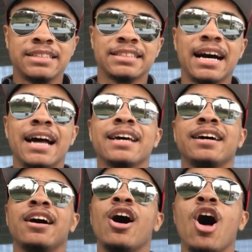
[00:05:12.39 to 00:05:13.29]
it's kind
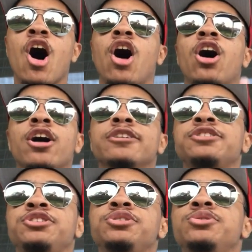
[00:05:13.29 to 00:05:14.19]
of hard
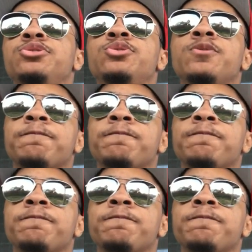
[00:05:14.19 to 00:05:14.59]
to